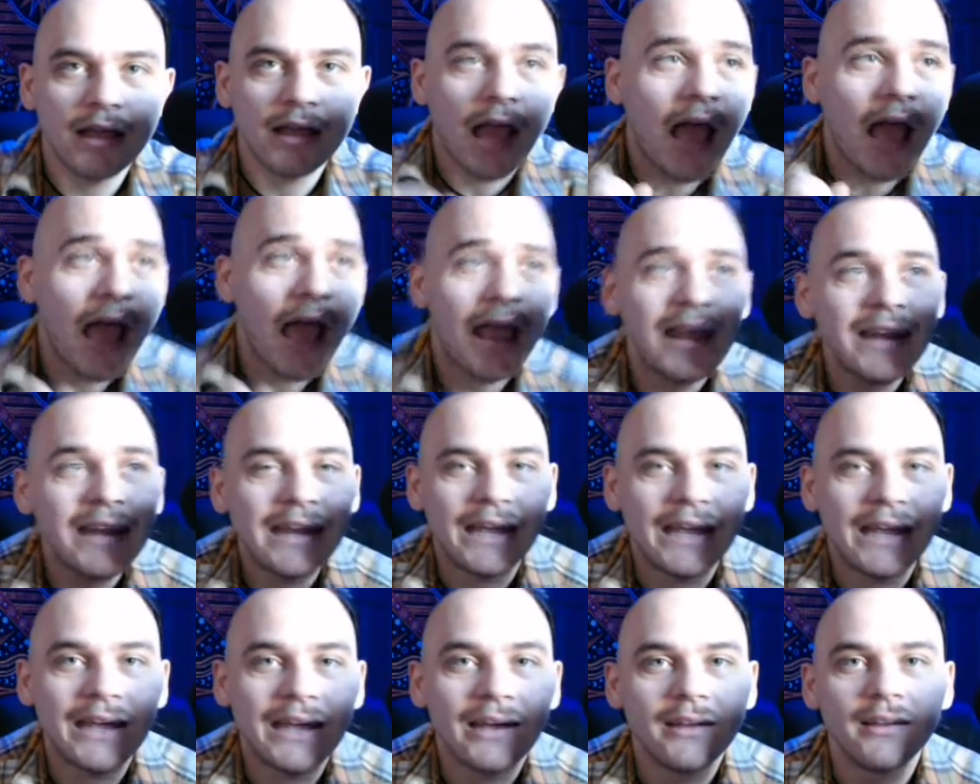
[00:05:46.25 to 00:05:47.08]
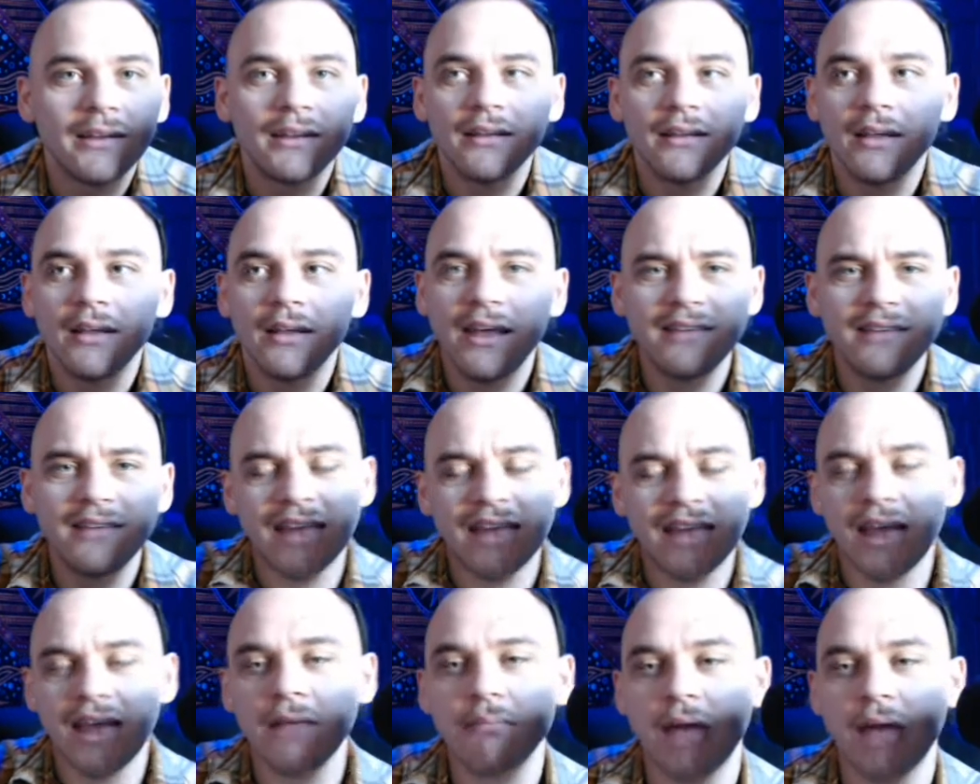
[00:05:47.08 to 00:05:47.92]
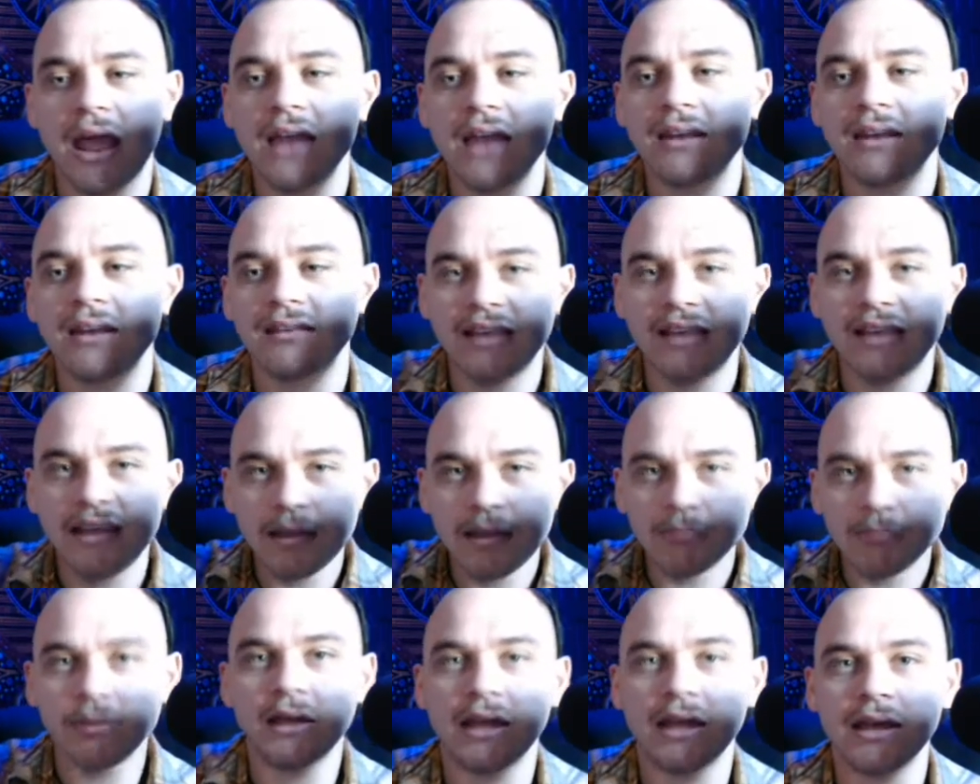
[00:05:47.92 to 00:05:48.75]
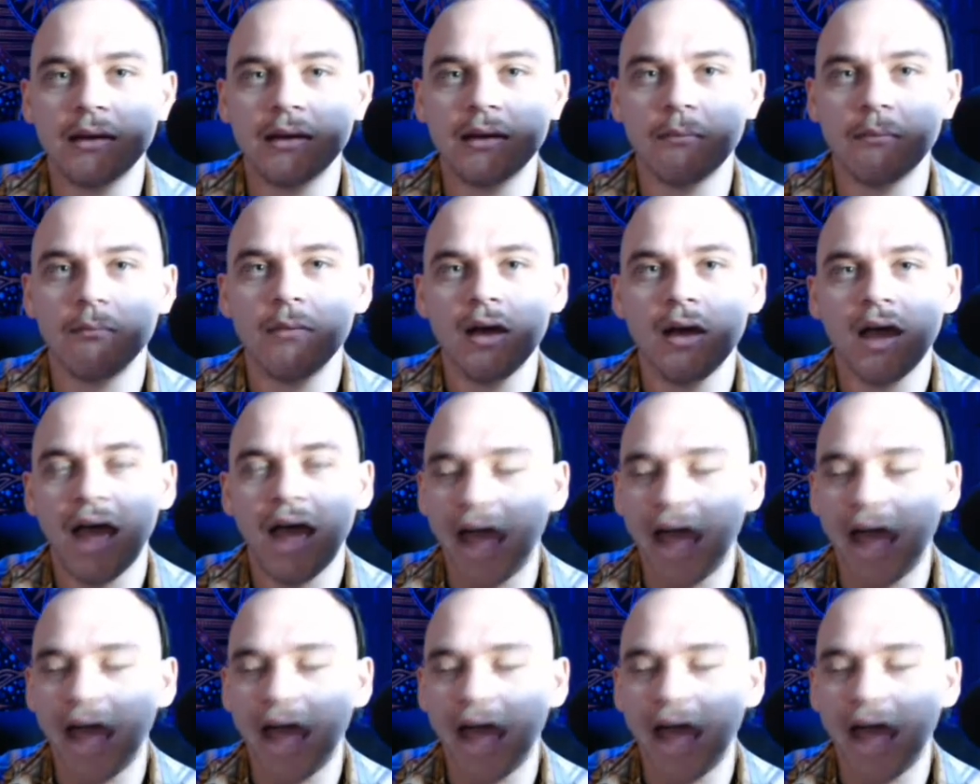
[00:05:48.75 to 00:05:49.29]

Hiding. His campaign is keeping him